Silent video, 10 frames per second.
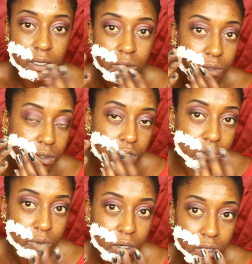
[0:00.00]
the wound you
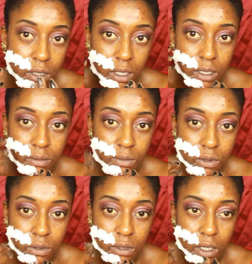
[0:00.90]
want and the
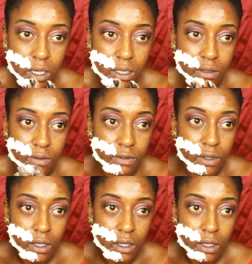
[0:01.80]
more kind of